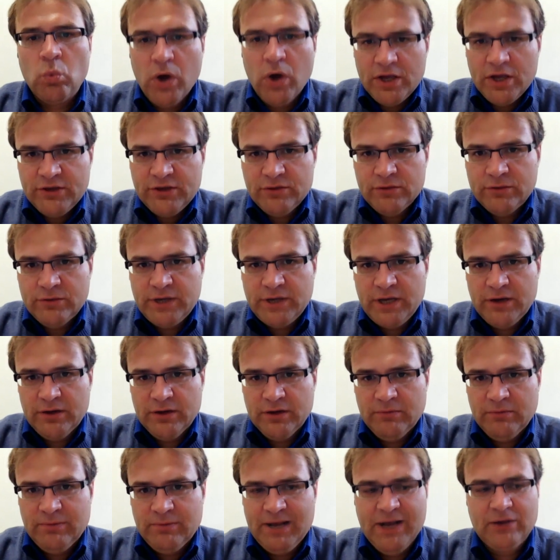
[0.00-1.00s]
what you
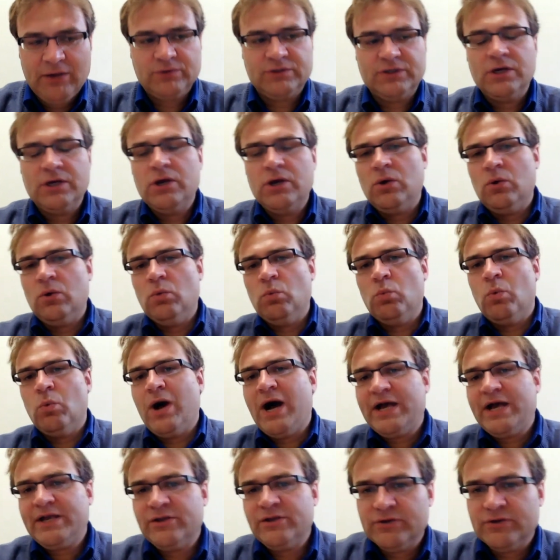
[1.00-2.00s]
care about,
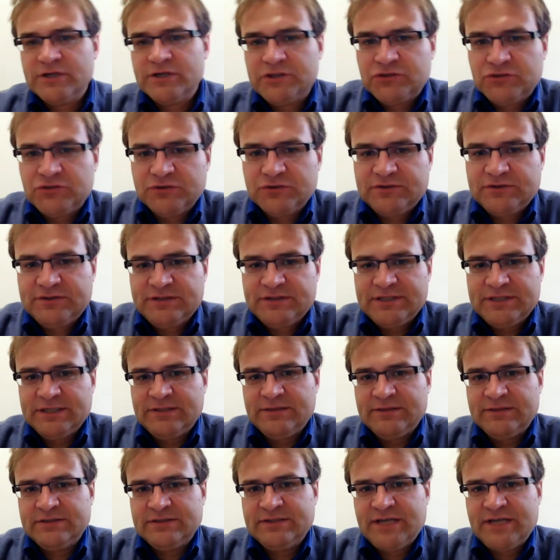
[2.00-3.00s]
why you're
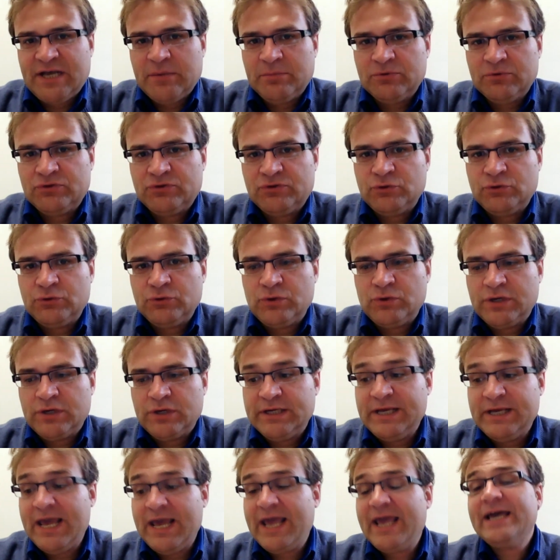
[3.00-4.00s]
interested in this
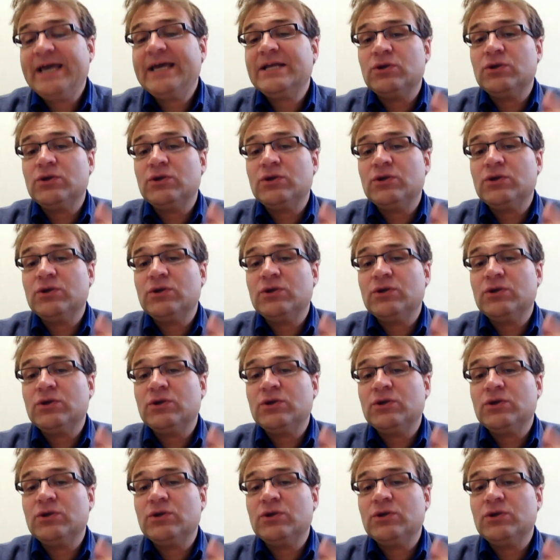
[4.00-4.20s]
opportunity,